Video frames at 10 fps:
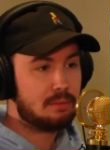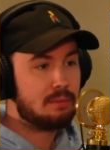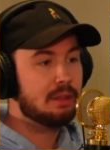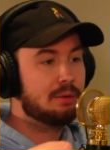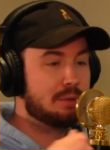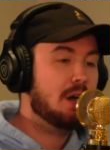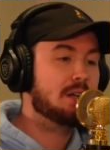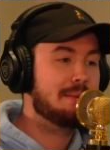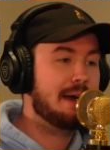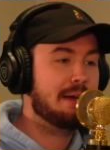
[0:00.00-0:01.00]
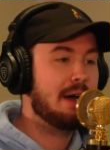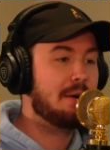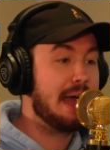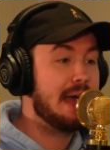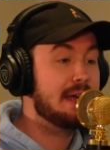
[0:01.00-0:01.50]
We talked about how
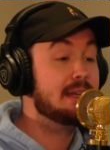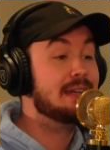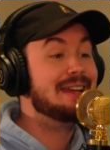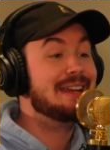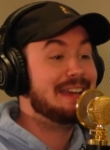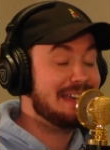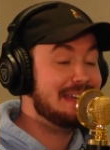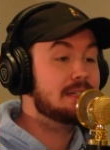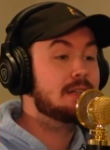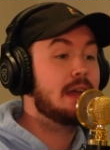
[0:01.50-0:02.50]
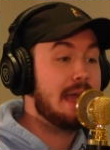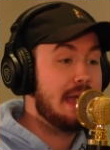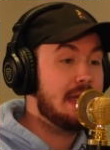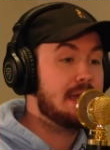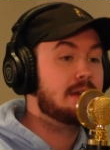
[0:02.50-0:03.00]
Ed, in
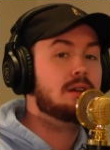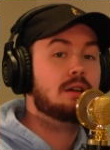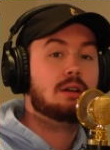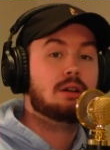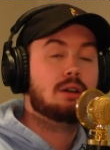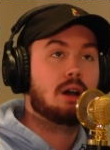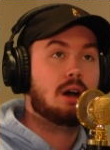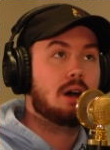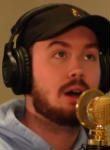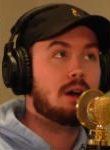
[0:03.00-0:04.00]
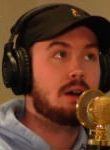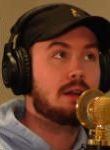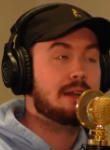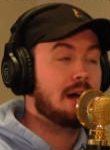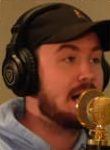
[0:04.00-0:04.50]
a
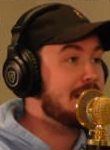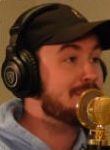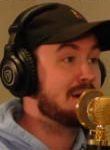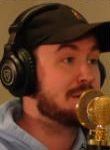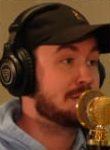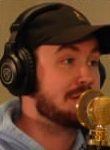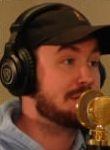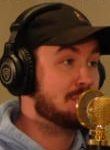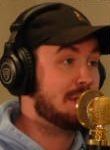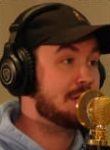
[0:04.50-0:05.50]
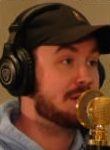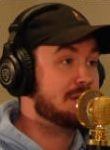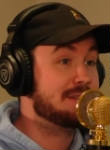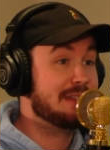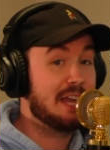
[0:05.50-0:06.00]
high pressure situation,
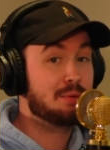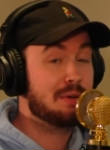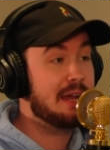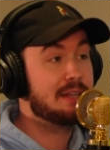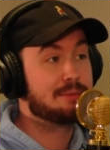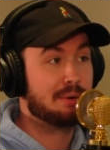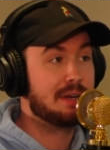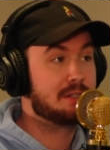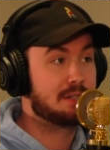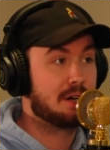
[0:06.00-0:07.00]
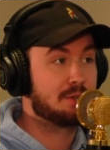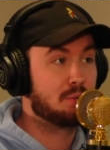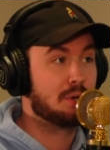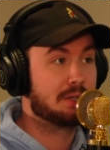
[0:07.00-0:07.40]
that's when Ed's brain starts working,